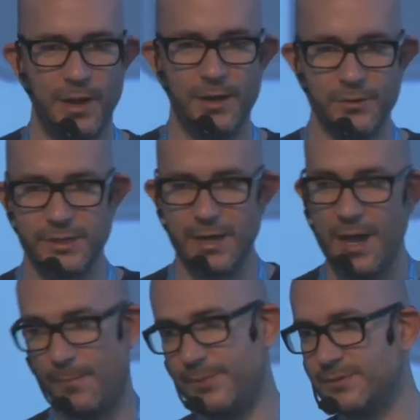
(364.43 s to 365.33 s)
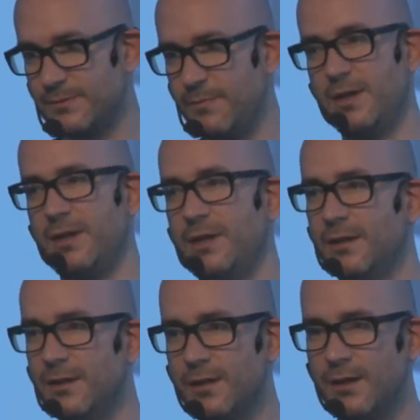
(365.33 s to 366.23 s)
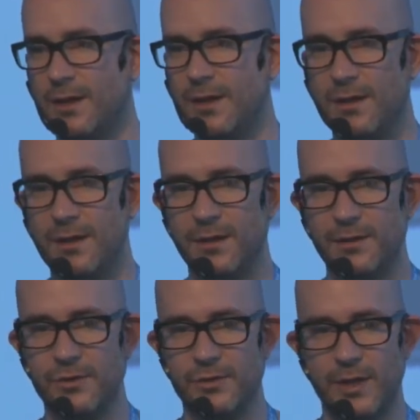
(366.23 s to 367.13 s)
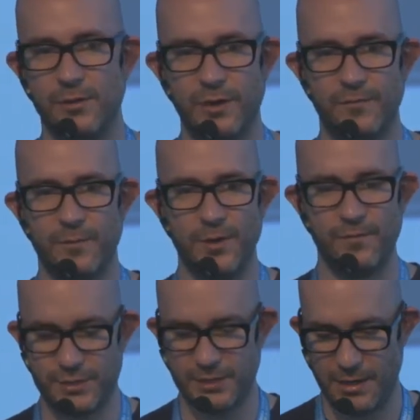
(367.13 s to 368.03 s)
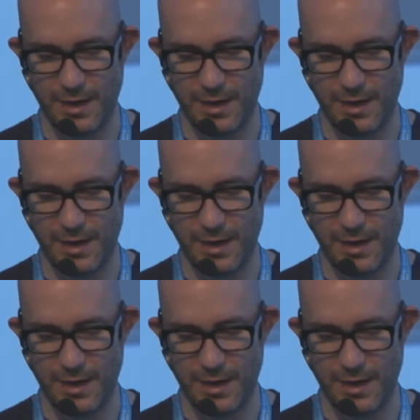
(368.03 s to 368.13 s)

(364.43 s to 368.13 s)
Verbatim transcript: are using apps, mainly uh, you know, downloaded from the official